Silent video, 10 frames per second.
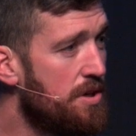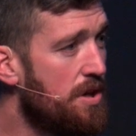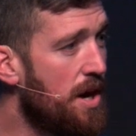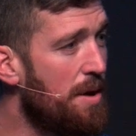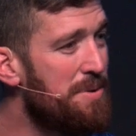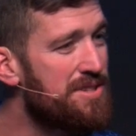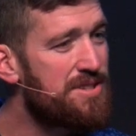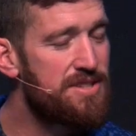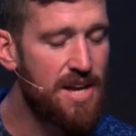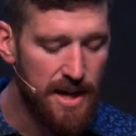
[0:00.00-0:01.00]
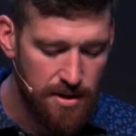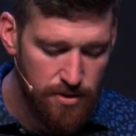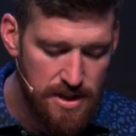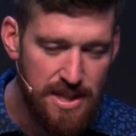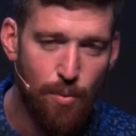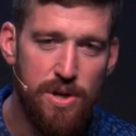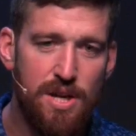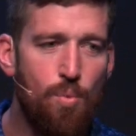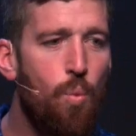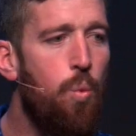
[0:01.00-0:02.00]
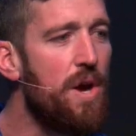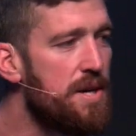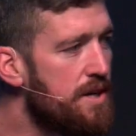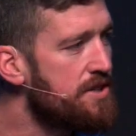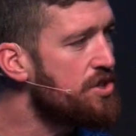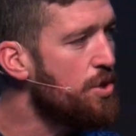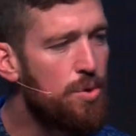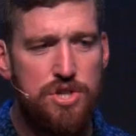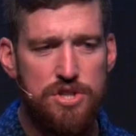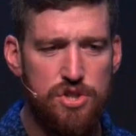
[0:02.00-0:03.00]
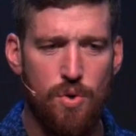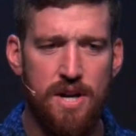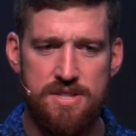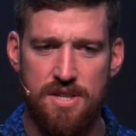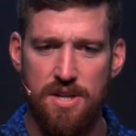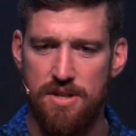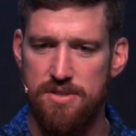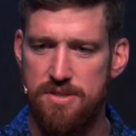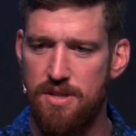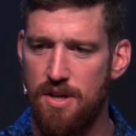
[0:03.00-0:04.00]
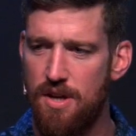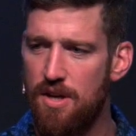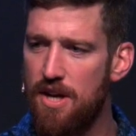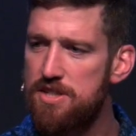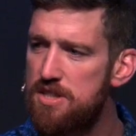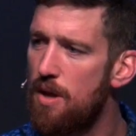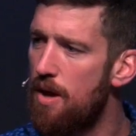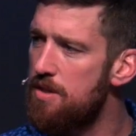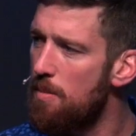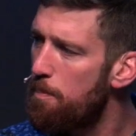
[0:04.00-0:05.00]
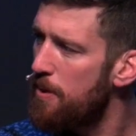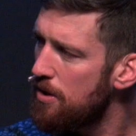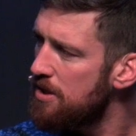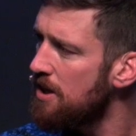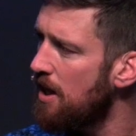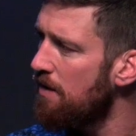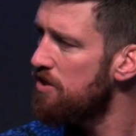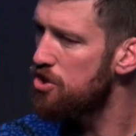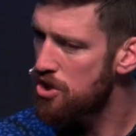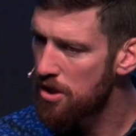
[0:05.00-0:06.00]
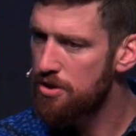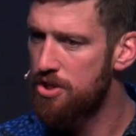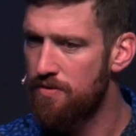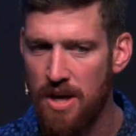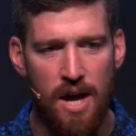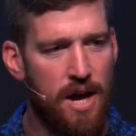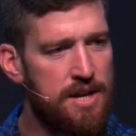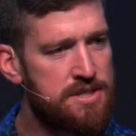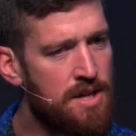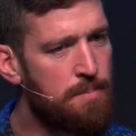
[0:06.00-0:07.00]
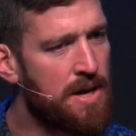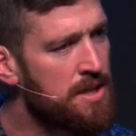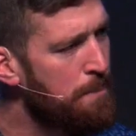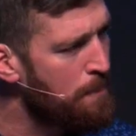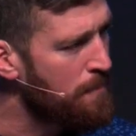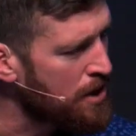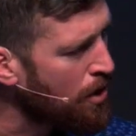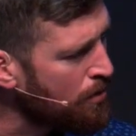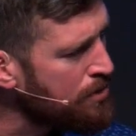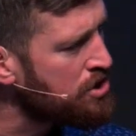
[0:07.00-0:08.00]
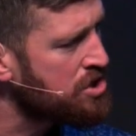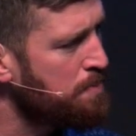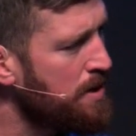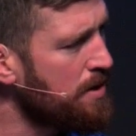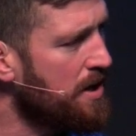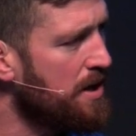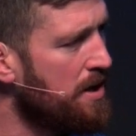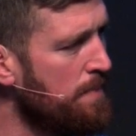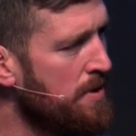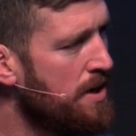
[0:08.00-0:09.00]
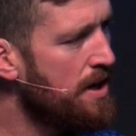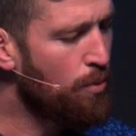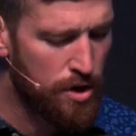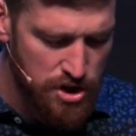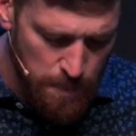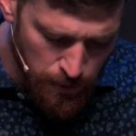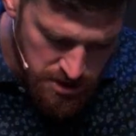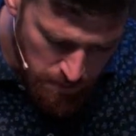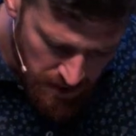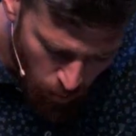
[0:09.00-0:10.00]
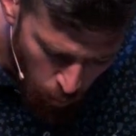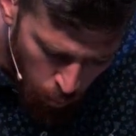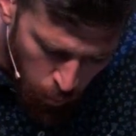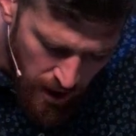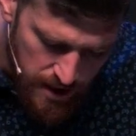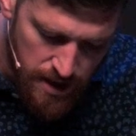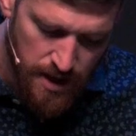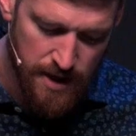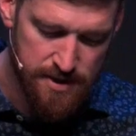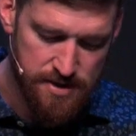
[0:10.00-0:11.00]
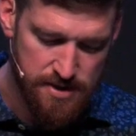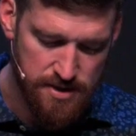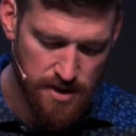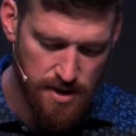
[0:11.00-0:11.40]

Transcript: uh, but secondly that we can witness to who Jesus Christ is. It's the the building of the church of God is done by the the Holy Spirit. And we're supposed to be a witness.